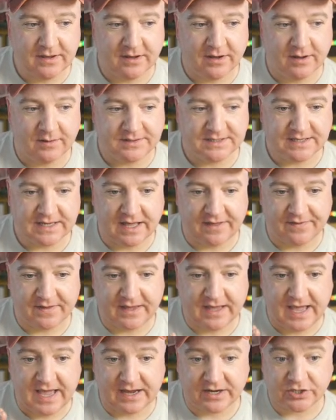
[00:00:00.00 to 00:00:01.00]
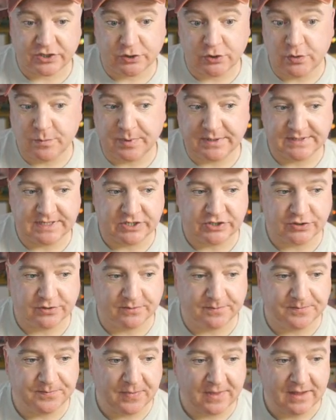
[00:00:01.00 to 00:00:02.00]
uh, to get the x2
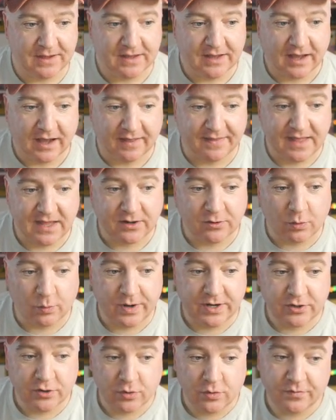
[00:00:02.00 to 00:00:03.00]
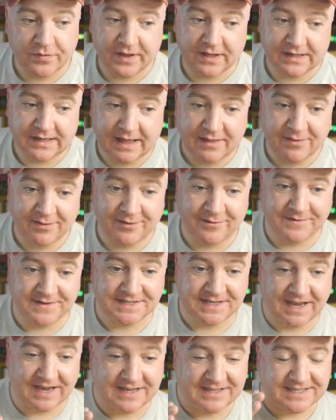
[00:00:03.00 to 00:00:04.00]
position and then we know the length of
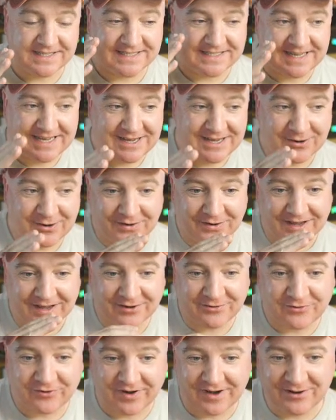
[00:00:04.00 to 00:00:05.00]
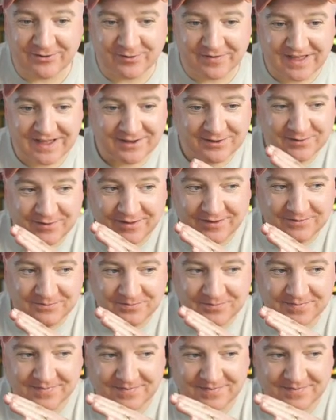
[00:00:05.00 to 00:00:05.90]
side C on our triangle there well,